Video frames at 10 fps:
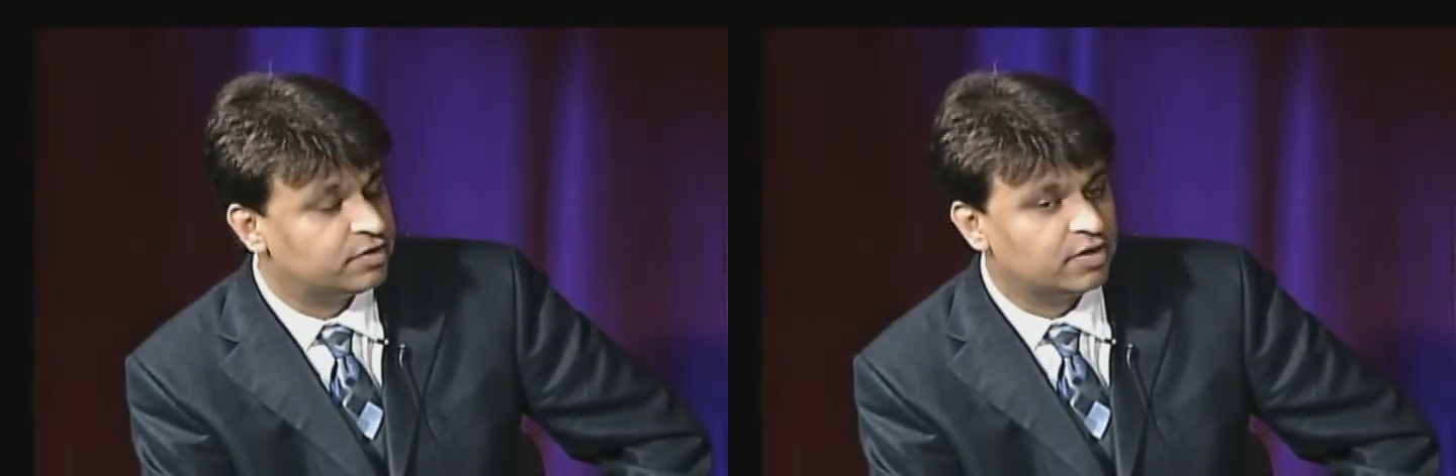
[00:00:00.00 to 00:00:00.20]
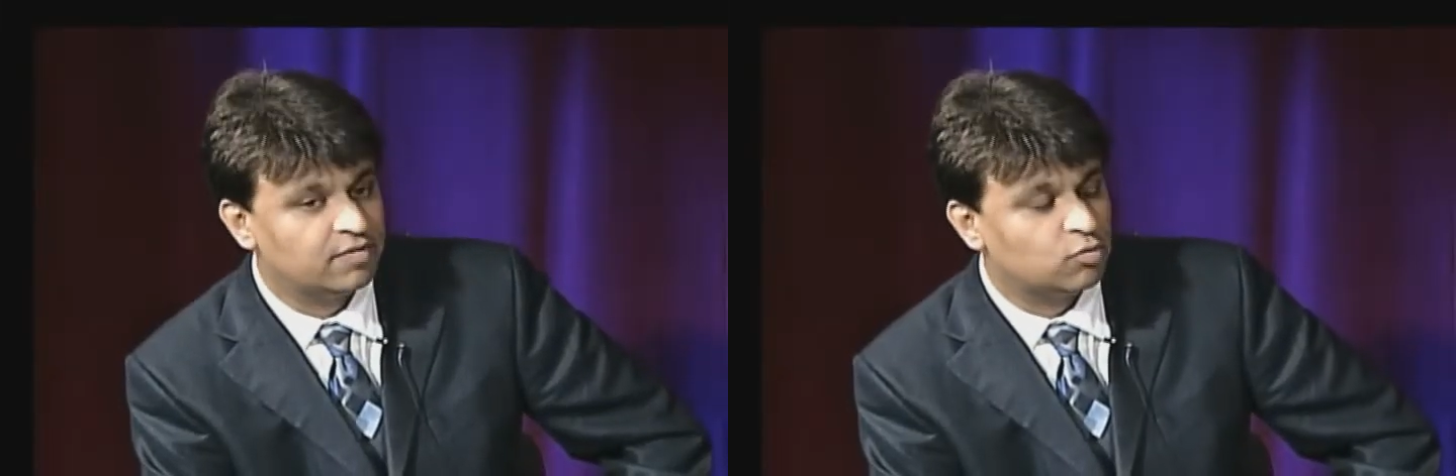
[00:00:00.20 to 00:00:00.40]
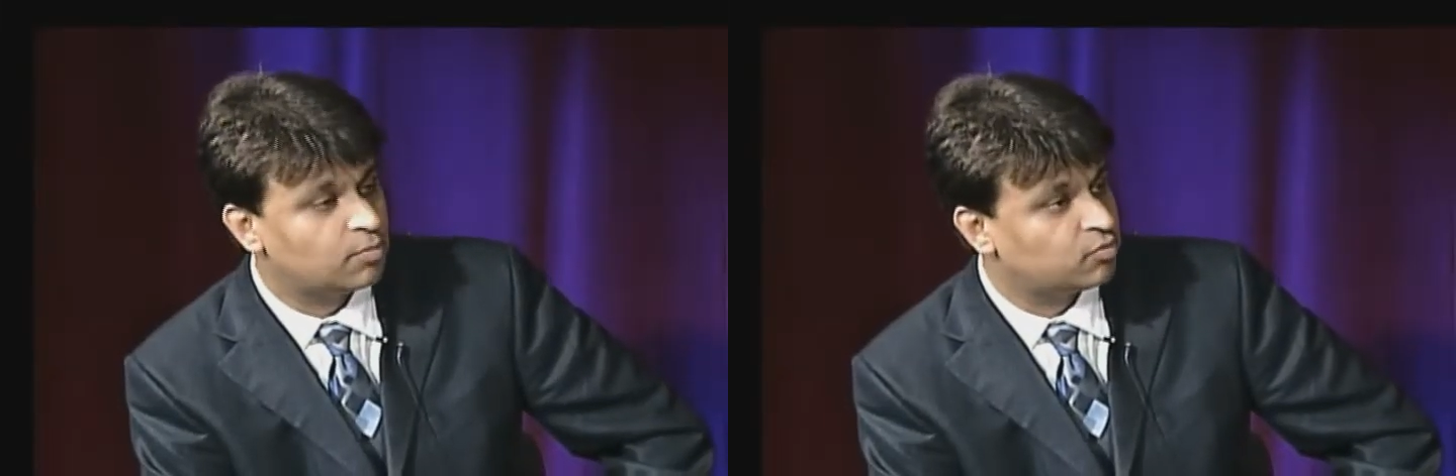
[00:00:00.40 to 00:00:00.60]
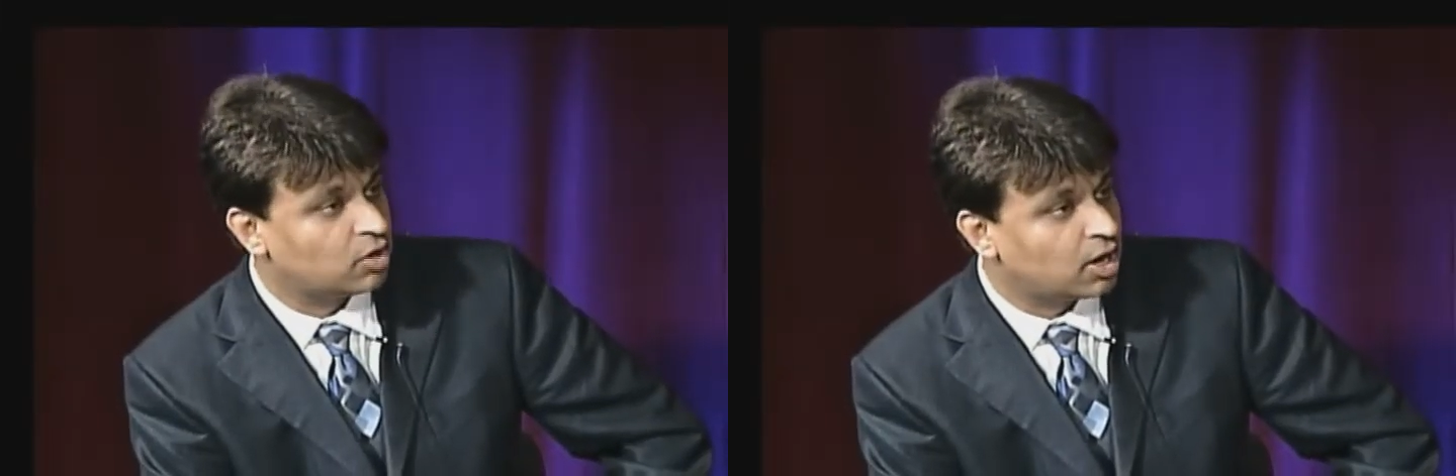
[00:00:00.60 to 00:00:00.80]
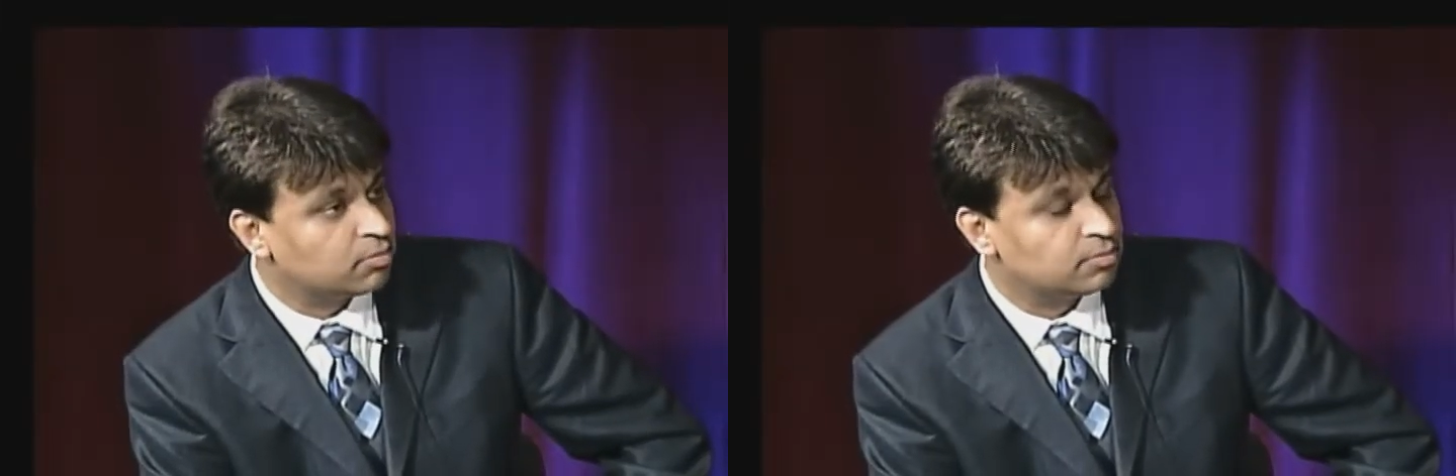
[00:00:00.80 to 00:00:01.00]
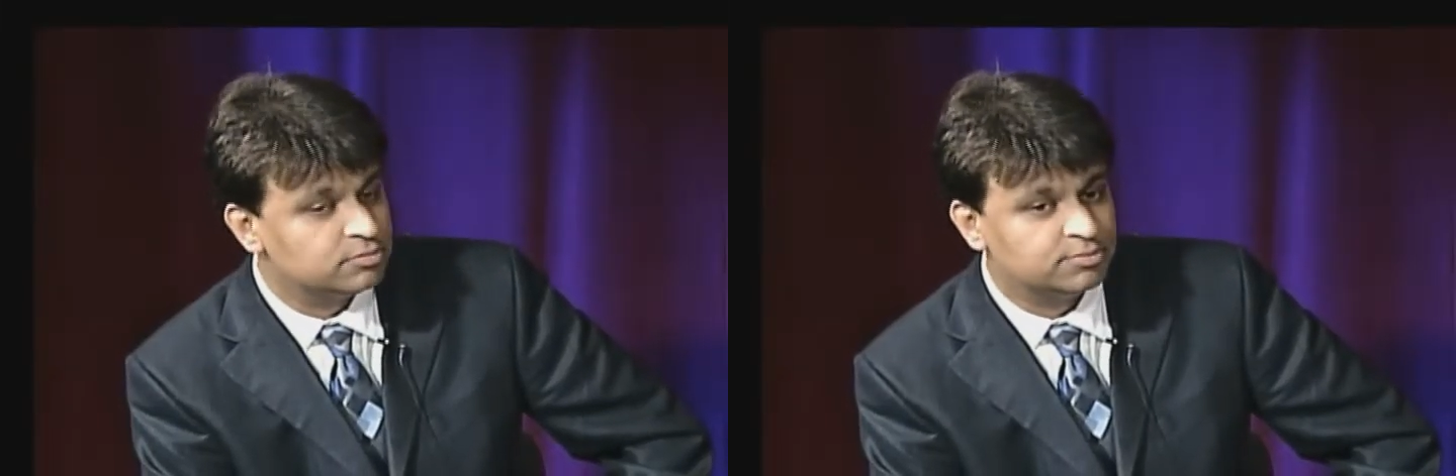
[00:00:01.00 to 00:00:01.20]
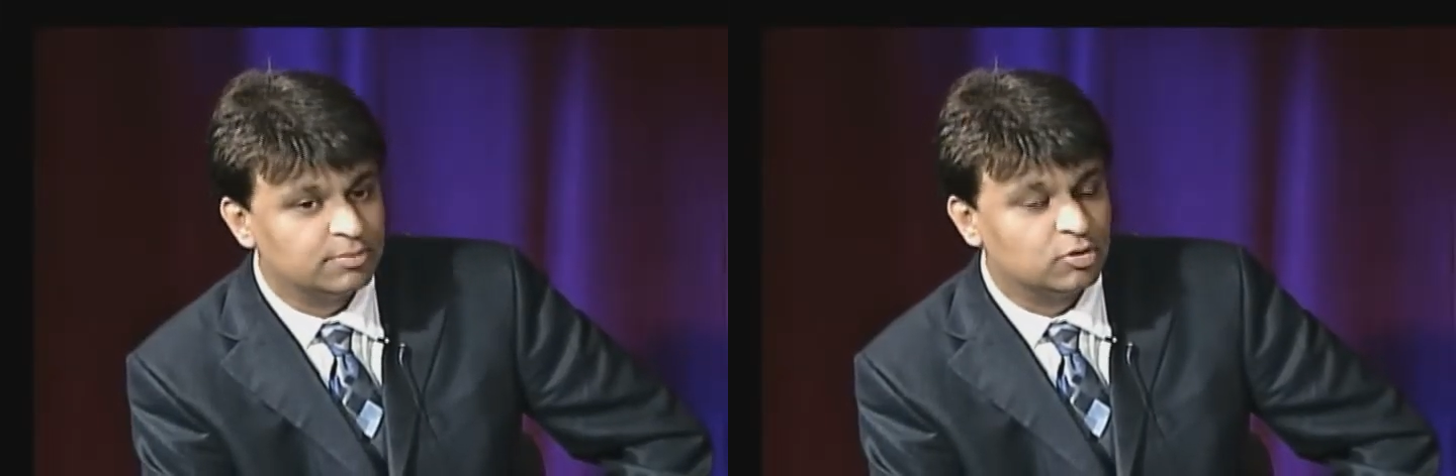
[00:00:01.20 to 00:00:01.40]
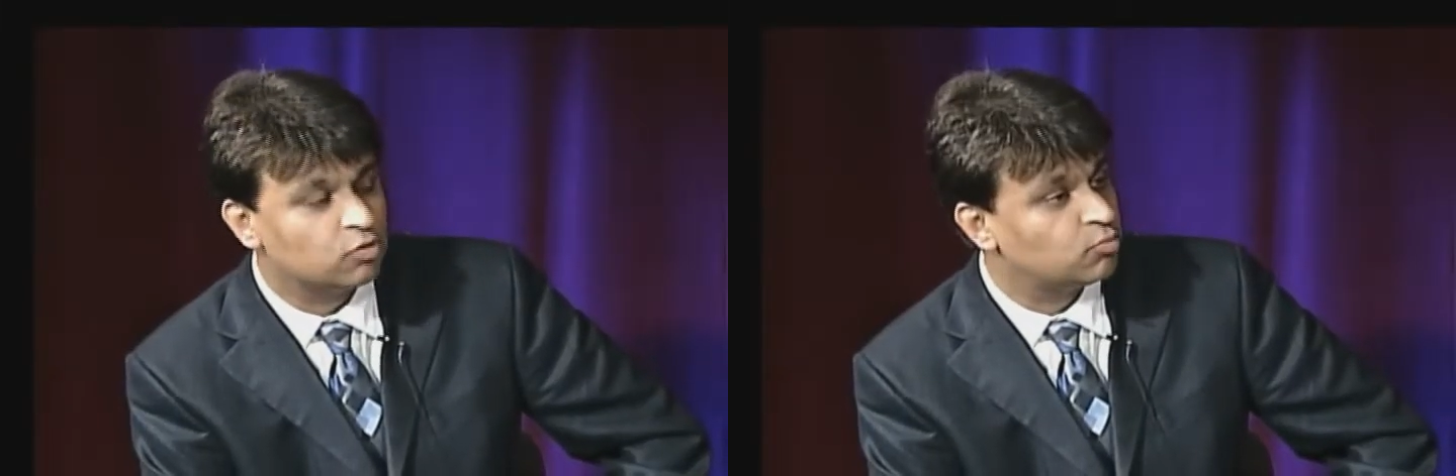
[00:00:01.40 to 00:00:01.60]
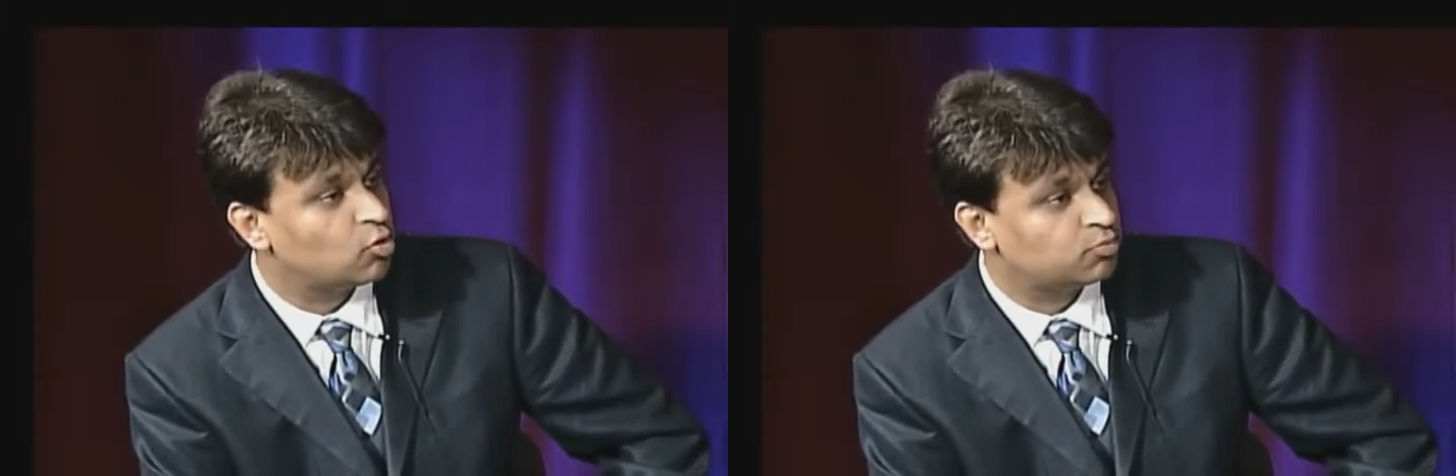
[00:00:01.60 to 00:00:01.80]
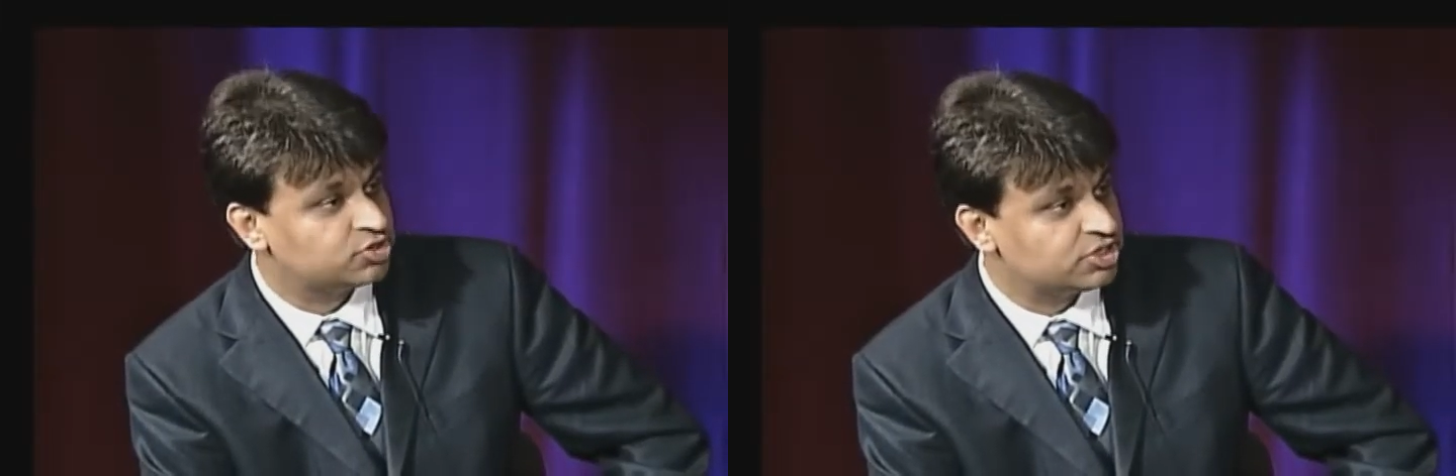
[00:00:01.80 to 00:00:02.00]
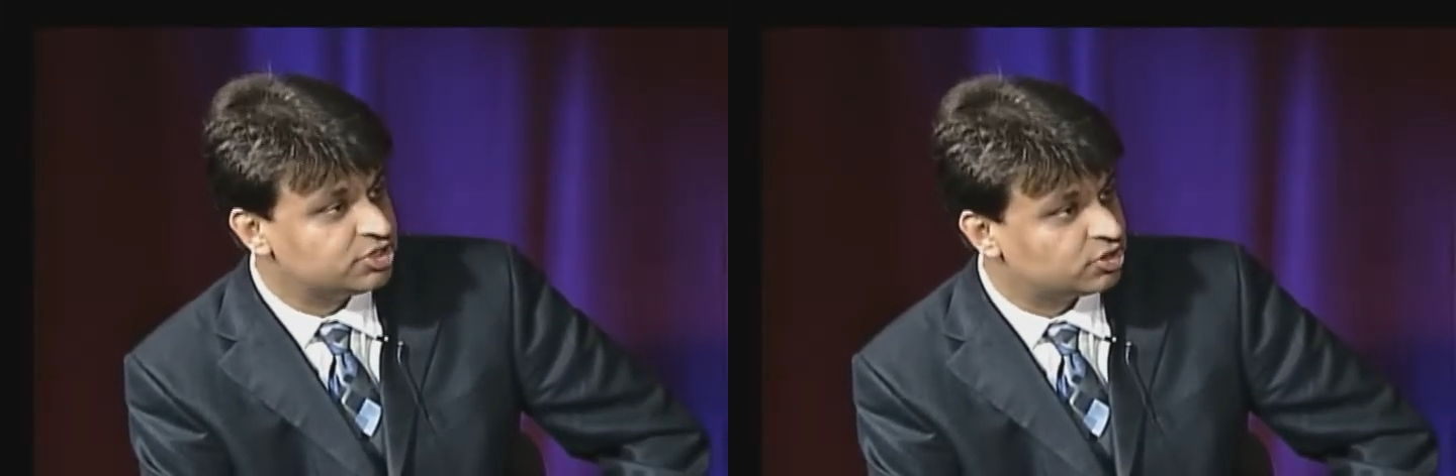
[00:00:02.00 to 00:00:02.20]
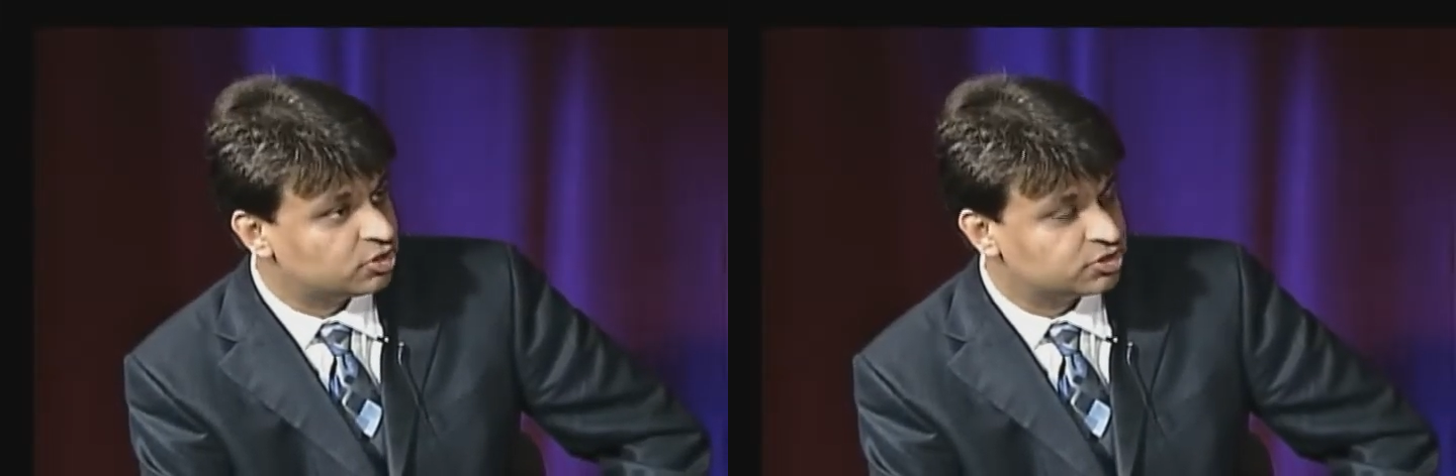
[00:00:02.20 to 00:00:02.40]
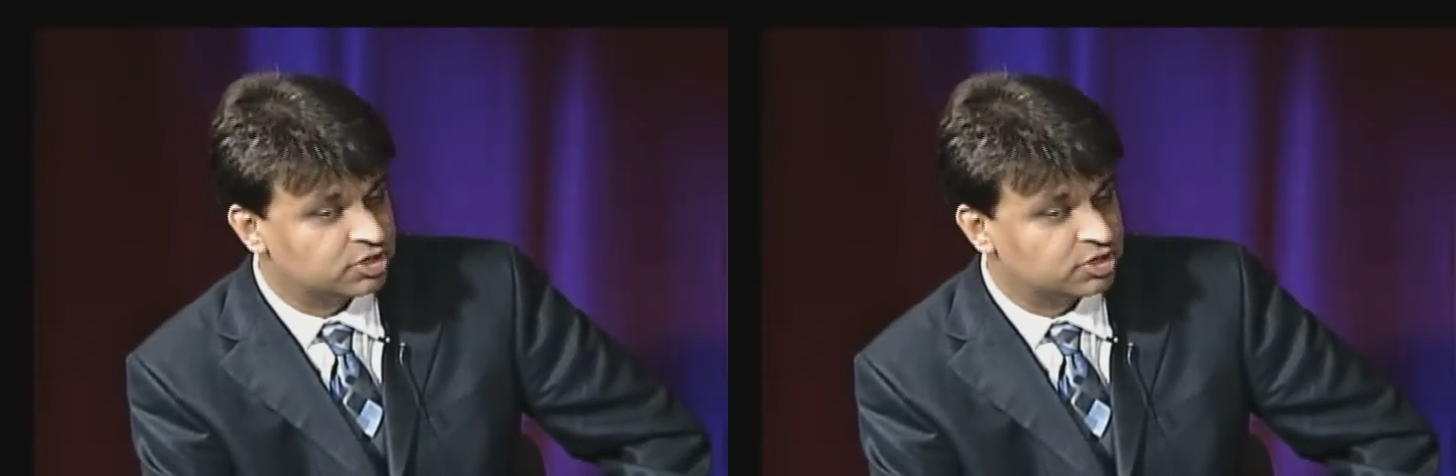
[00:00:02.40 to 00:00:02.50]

they have more problems, people go through more procedures.